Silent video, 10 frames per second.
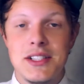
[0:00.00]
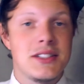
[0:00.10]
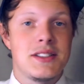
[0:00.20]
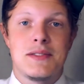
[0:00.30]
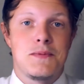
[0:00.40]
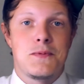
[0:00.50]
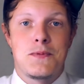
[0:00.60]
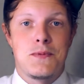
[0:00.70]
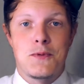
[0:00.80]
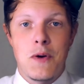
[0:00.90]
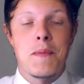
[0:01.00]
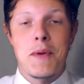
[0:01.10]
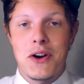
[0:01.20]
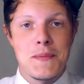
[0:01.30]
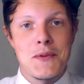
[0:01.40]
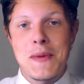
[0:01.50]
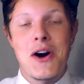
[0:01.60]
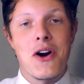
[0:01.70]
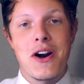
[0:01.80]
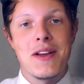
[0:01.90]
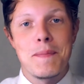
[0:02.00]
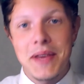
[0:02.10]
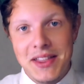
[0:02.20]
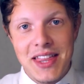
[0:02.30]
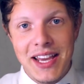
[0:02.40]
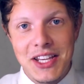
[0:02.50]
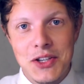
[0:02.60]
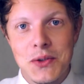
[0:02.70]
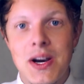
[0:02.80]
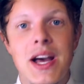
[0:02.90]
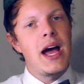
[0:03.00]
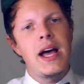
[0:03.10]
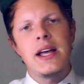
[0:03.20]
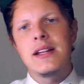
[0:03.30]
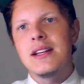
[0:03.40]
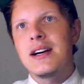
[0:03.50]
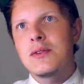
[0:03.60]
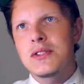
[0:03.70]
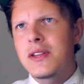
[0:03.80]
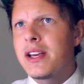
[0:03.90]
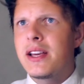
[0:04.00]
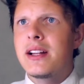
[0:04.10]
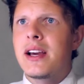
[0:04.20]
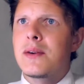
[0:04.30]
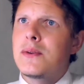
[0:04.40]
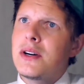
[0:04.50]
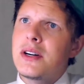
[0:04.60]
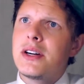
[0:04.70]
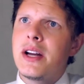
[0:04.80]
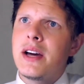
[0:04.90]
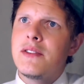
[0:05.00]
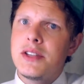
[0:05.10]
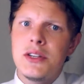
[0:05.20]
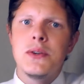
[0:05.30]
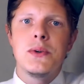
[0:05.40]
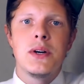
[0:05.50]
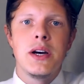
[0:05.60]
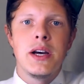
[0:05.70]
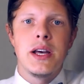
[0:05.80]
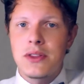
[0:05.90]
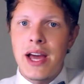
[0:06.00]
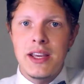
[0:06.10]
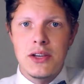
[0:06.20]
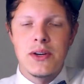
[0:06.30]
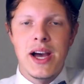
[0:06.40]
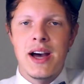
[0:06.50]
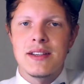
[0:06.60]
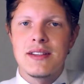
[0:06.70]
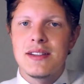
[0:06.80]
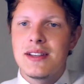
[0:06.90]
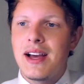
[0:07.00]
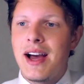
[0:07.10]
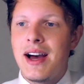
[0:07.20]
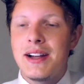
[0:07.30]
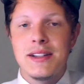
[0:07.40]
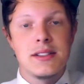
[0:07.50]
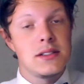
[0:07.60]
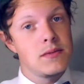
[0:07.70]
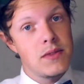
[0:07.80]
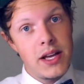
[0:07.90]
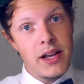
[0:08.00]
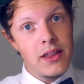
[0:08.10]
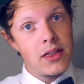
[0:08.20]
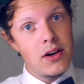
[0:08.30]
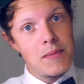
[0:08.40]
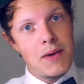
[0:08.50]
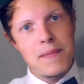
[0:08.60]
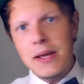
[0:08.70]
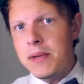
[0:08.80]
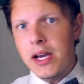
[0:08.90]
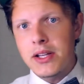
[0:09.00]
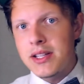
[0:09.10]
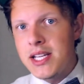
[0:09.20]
just from the bottom of my heart, big thank you. And I was thinking, like, what could I do to thank you guys? And then I thought about maybe I